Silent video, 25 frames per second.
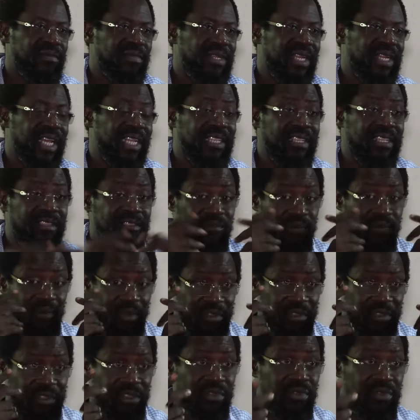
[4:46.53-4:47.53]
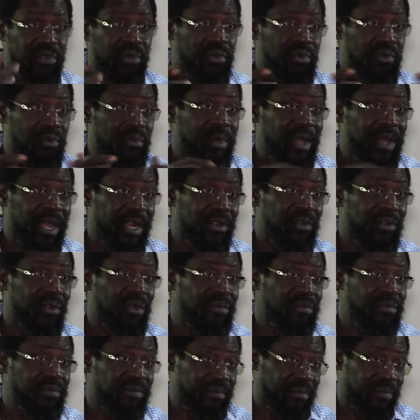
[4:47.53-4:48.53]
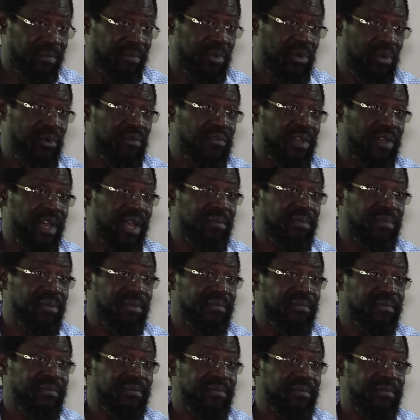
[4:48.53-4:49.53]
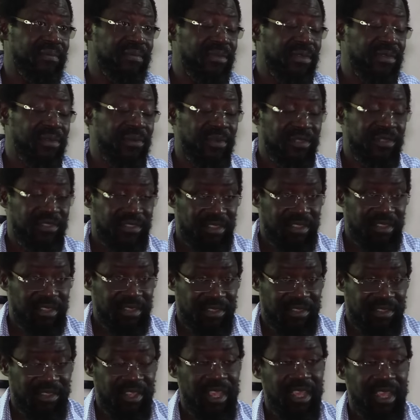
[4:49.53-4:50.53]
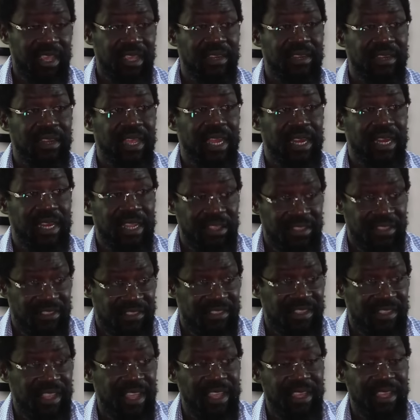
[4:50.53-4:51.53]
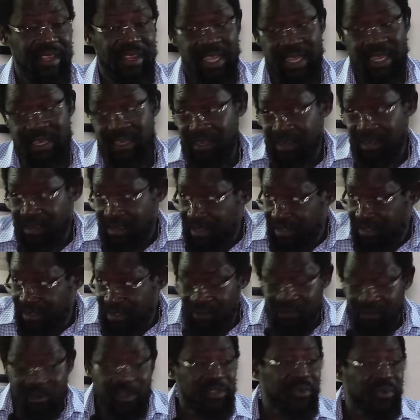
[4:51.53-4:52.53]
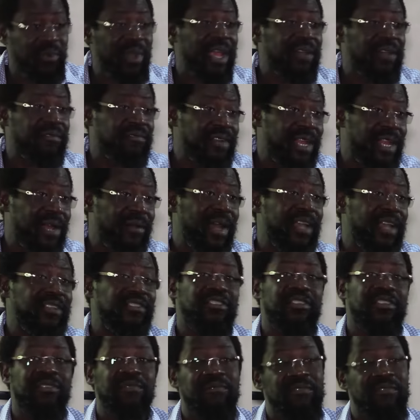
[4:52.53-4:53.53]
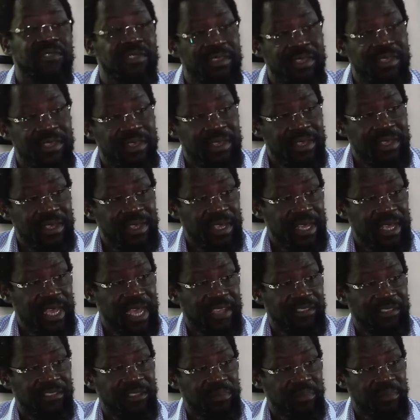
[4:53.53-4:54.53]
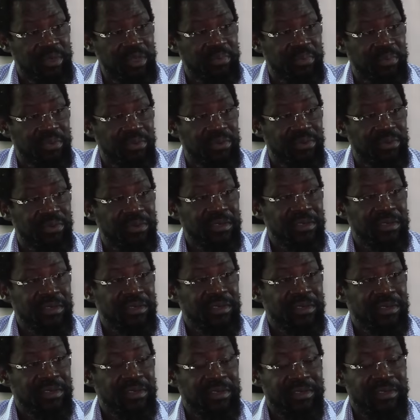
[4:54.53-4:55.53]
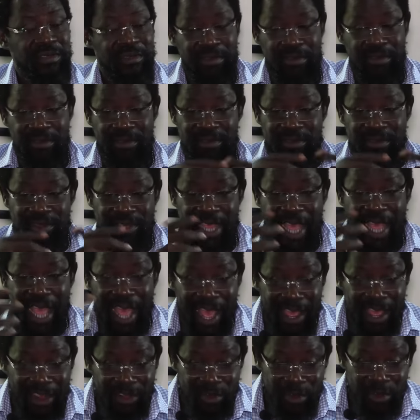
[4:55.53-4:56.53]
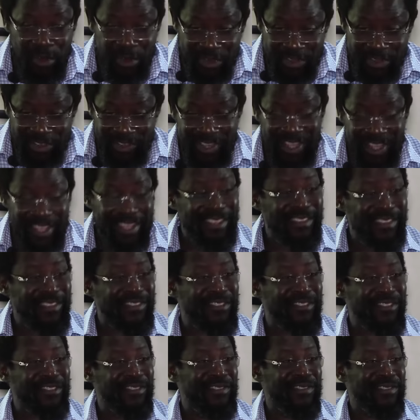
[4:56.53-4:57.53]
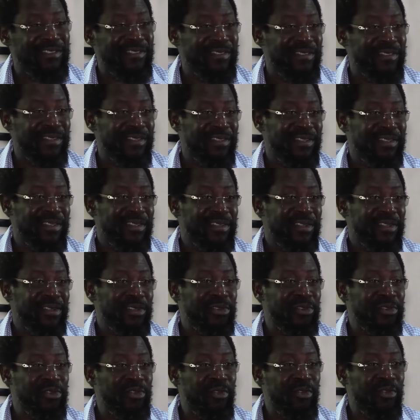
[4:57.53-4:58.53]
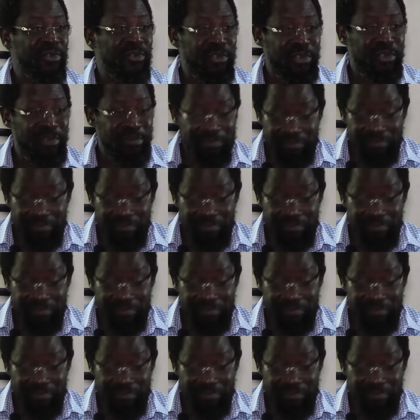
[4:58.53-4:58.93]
That is what the Yoruba law proverb was saying and is saying. And this is what we have now achieved as a people. There are no sins, no